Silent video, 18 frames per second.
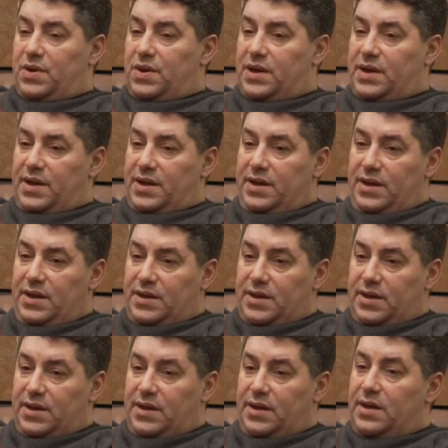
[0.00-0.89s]
the martial
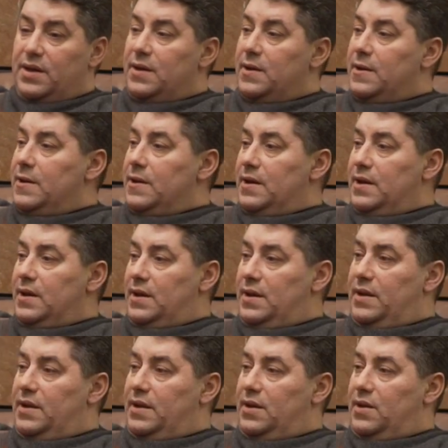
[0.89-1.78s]
art systems,
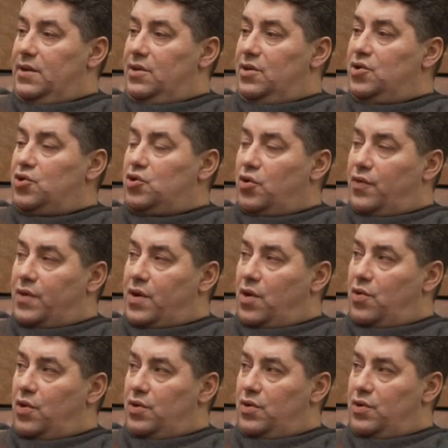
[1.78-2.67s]
it's so much better
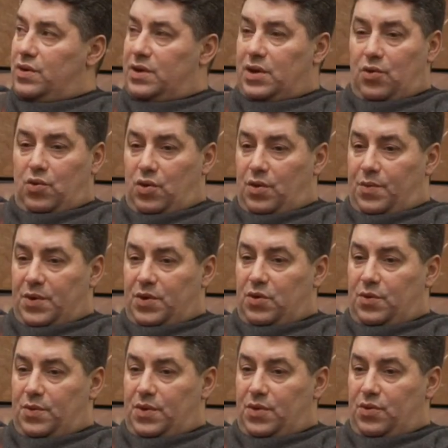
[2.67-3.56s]
to take the other
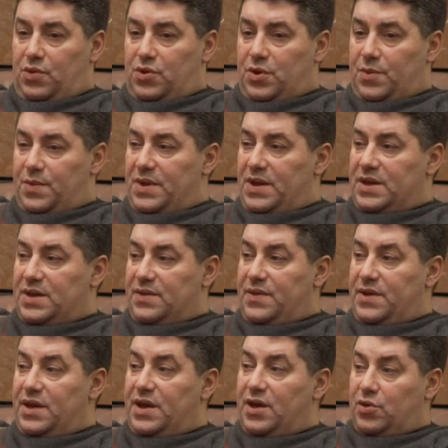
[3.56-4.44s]
school, like the bodyguard
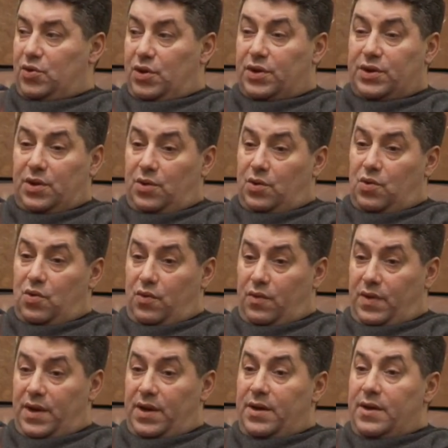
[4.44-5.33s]
school or
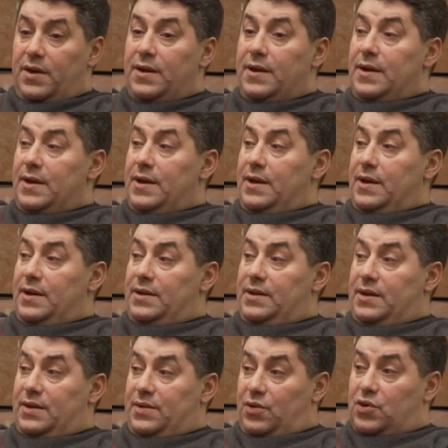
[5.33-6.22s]
something else, to
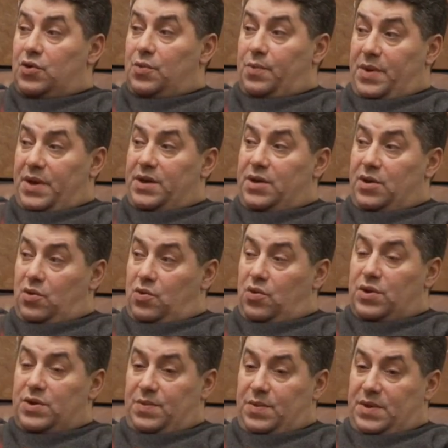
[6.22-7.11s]
take a real
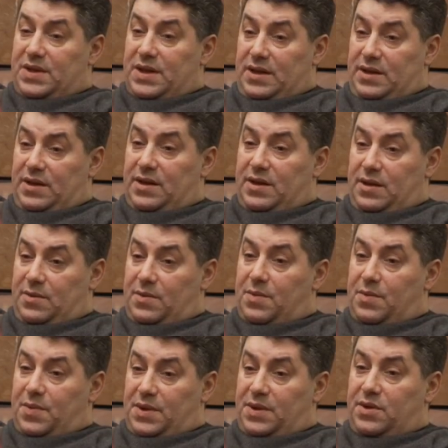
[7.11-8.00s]

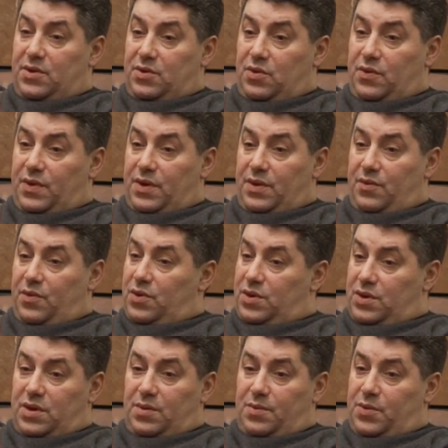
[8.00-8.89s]
safety
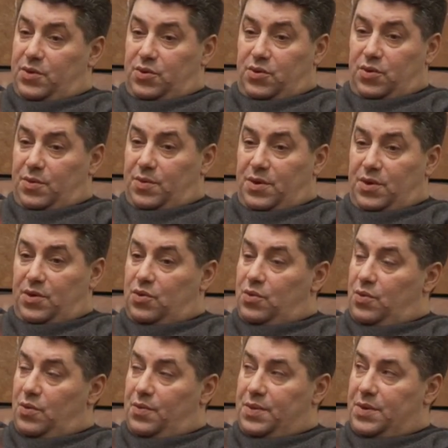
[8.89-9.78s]
life
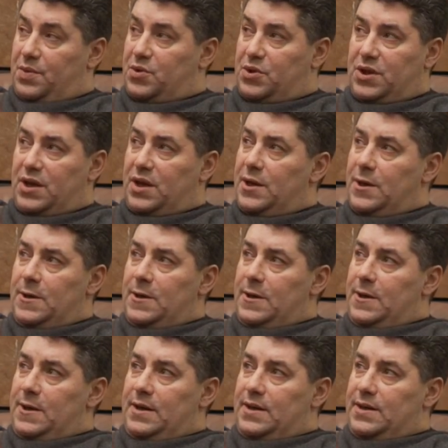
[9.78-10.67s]
surviving
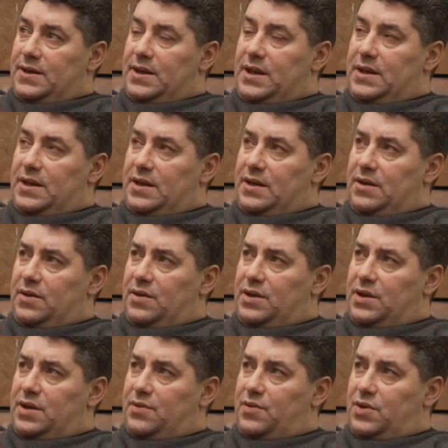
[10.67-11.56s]
course. Because
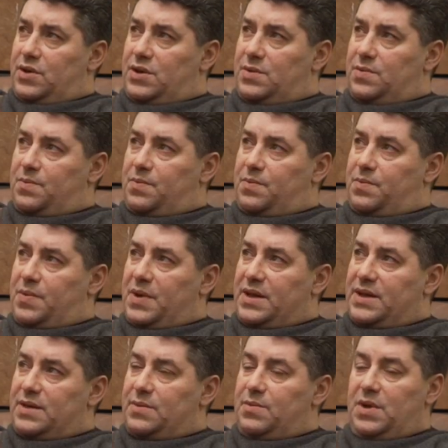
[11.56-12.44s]
there are so many
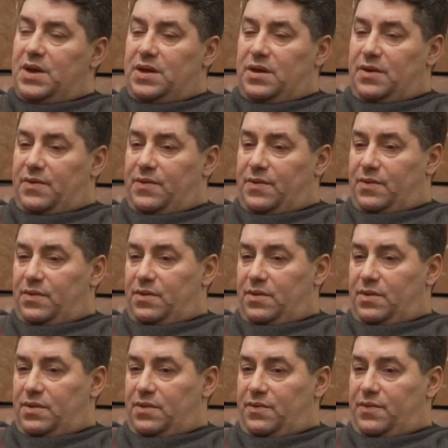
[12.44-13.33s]
sportsmen, and
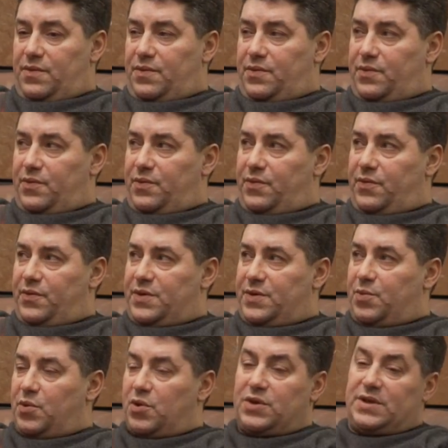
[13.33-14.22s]
sportsmen do
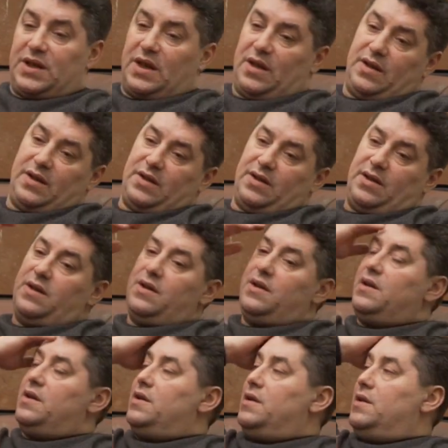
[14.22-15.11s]
train in the sport
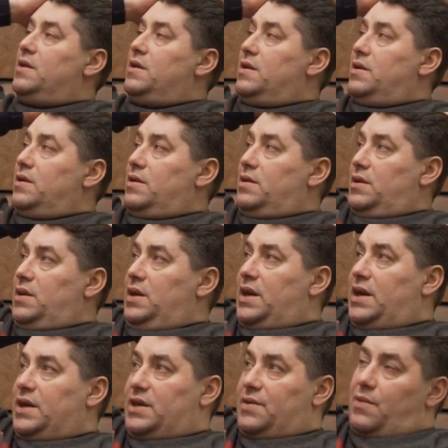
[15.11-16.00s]
gyms, but
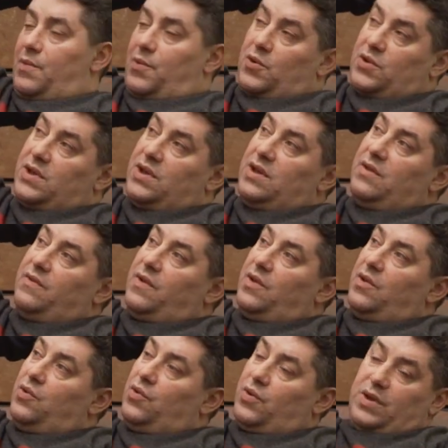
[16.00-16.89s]
sportsmen are
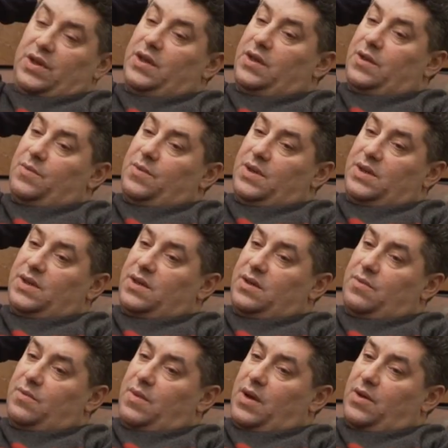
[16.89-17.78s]
not good in
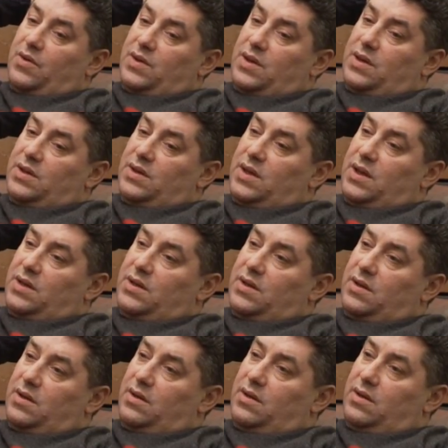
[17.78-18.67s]
safety. They
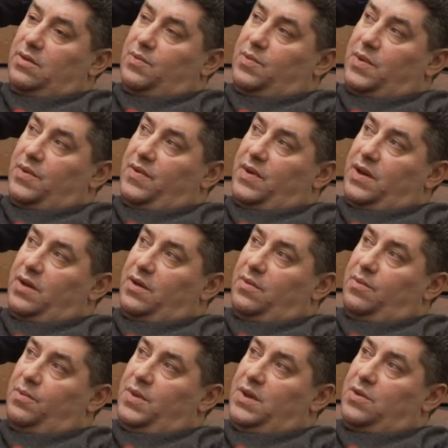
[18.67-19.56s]
have nothing to do
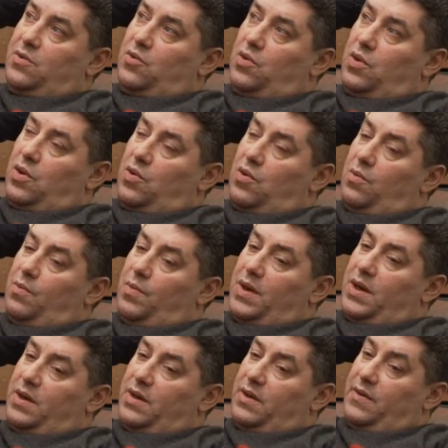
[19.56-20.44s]

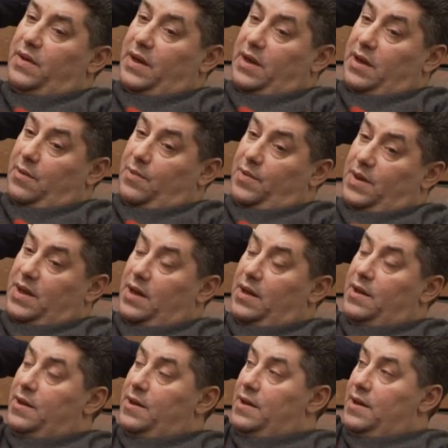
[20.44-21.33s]
with a
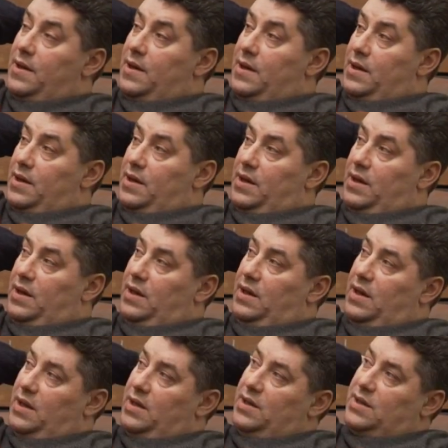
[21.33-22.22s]
science of security and
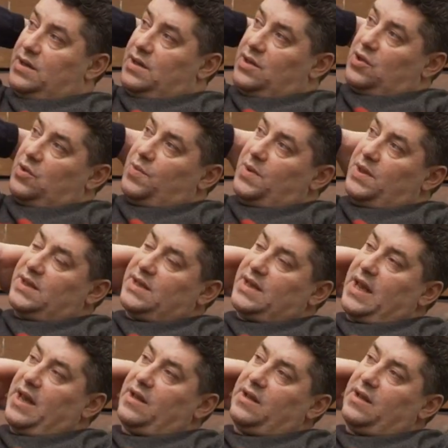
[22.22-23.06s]
personal safety.